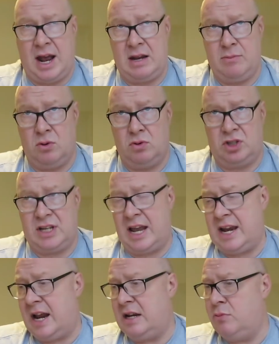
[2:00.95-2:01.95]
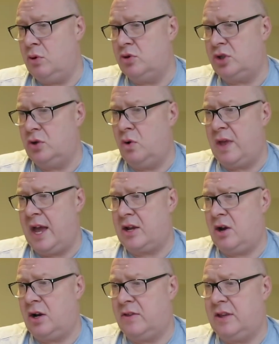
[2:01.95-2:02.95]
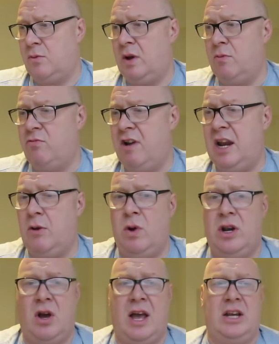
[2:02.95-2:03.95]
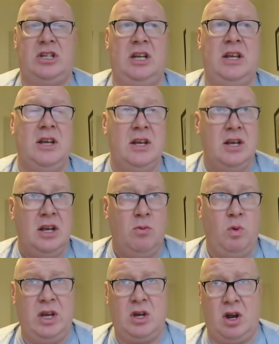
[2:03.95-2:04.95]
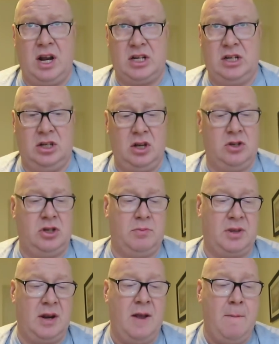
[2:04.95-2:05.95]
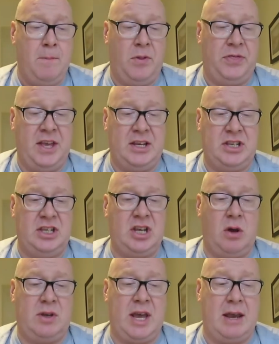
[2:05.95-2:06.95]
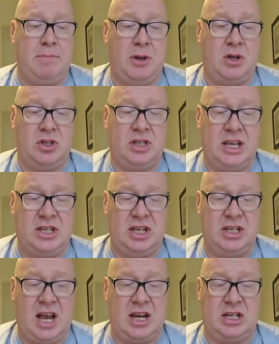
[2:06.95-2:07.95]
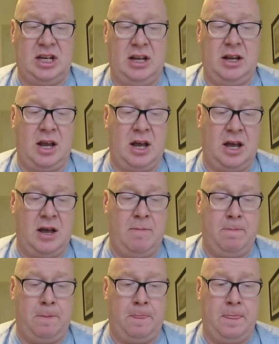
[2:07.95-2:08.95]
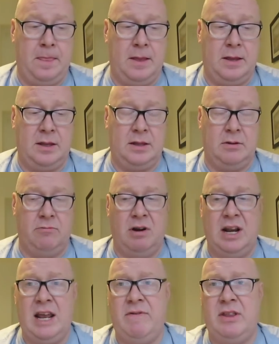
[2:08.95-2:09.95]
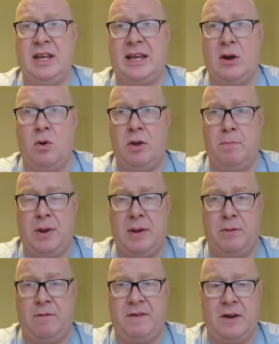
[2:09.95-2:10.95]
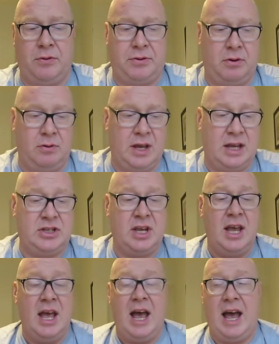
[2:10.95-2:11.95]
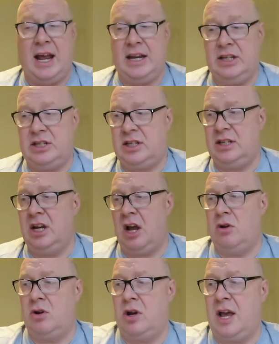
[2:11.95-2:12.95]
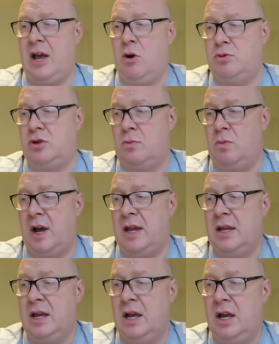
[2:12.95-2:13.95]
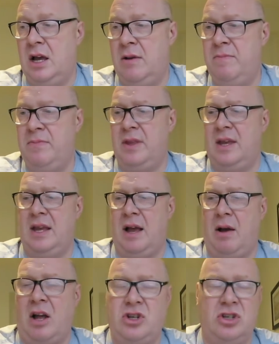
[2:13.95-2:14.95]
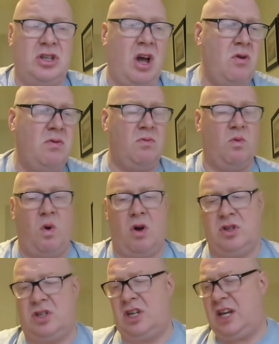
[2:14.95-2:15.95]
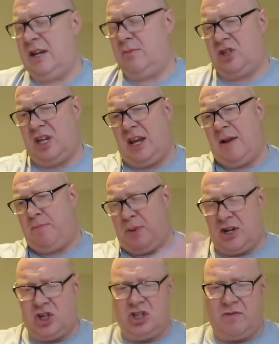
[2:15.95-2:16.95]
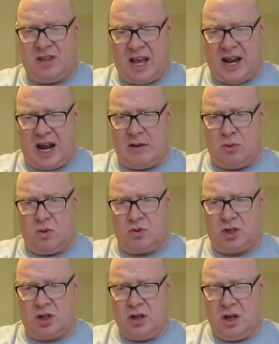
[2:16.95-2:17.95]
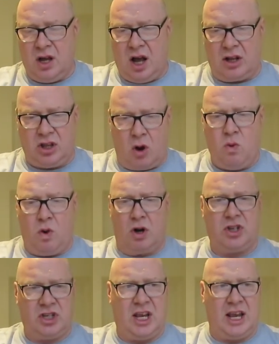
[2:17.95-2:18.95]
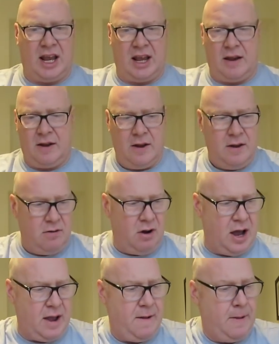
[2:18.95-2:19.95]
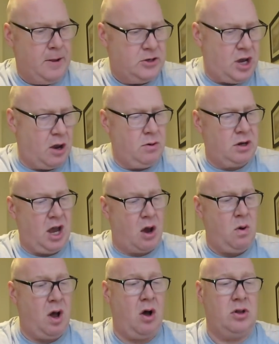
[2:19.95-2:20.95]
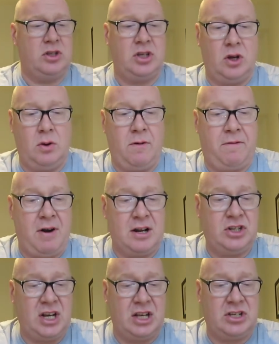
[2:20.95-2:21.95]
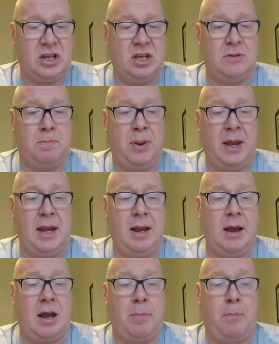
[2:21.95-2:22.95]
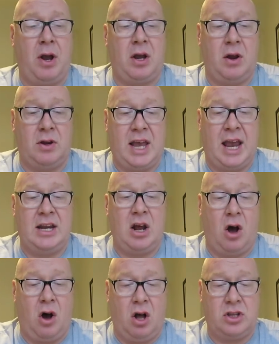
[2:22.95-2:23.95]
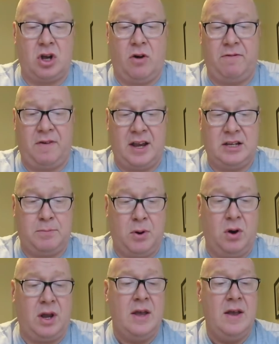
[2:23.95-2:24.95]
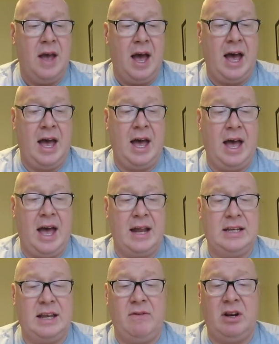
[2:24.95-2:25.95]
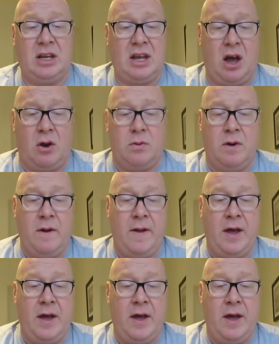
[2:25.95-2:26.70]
animals, dead animals and all that kind of thing, when really we're not actually, we can't actually do something. But this is okay, because this is actually relieving the guilt that people feel through this, and it's, you know, going to help some way. I just don't want to keep seeing pictures of dead animals. I don't want to see it, right? So go on to Francesca's Cocaine Art on Facebook and give it a go.